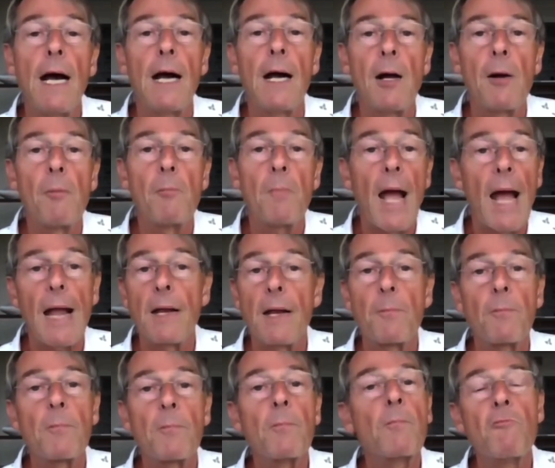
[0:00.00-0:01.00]
um,
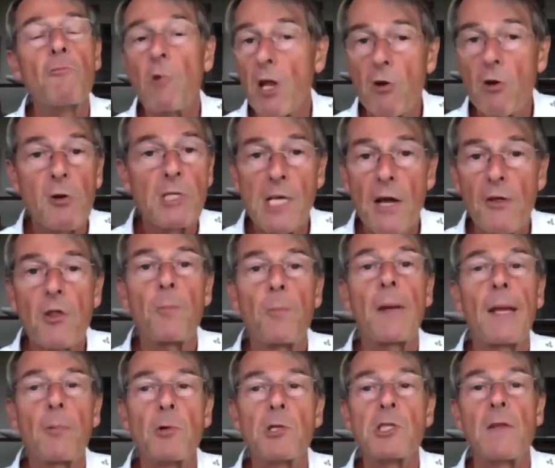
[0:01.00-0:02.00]
and recruit
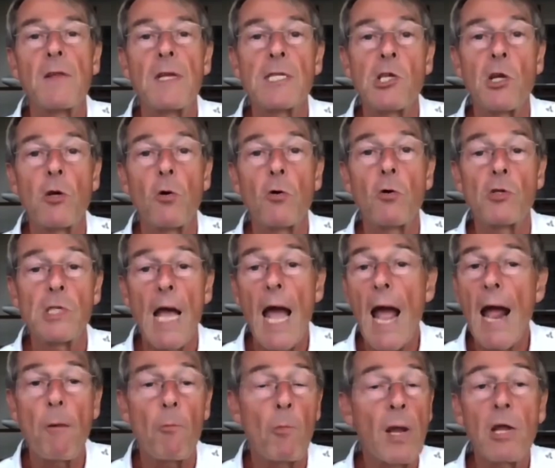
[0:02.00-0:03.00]
other people to this
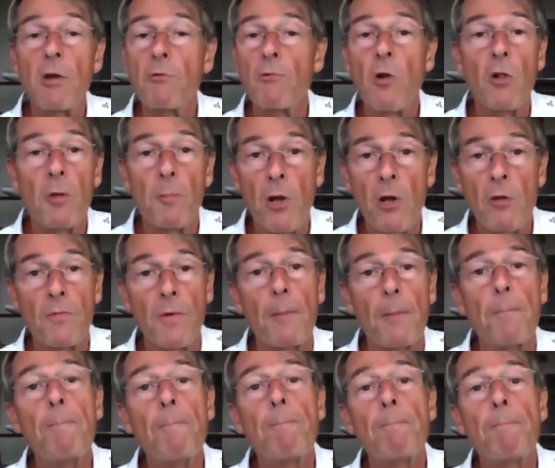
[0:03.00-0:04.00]
cause, and we can roll them
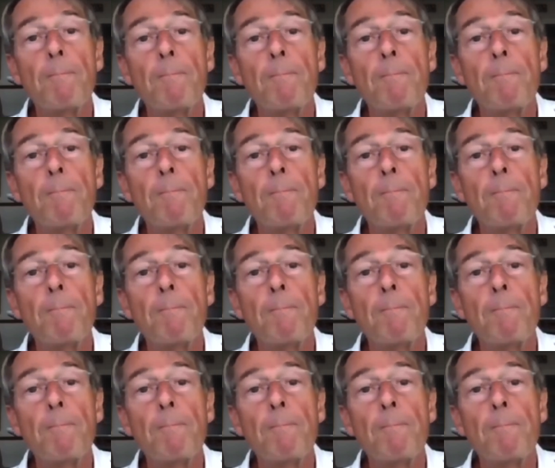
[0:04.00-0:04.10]
over.